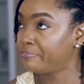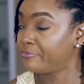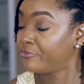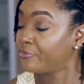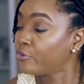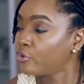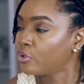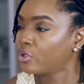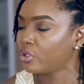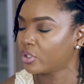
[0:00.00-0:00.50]

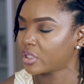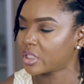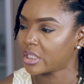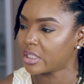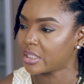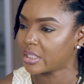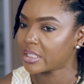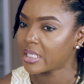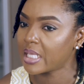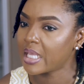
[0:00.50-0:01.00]
focus
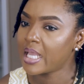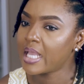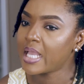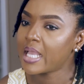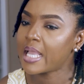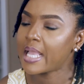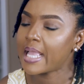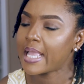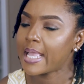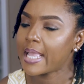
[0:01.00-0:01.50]
is
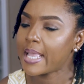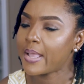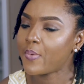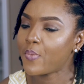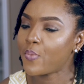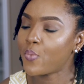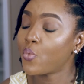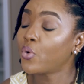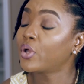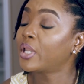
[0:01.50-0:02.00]

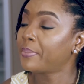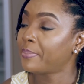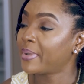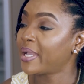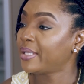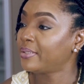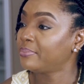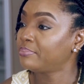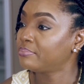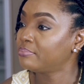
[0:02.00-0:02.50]
what am
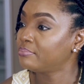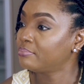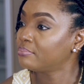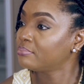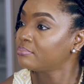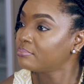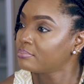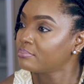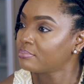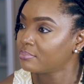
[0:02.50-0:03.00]
I
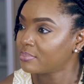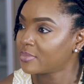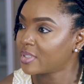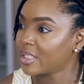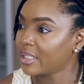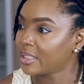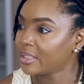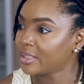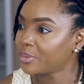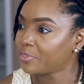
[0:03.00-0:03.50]

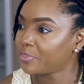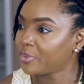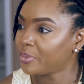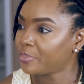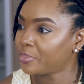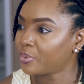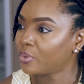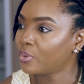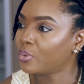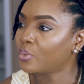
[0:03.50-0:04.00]
telling the
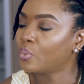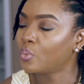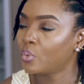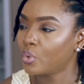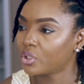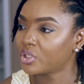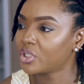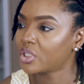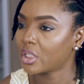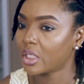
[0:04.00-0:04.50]
people?
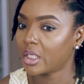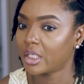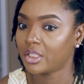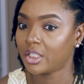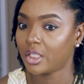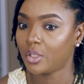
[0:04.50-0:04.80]
What are they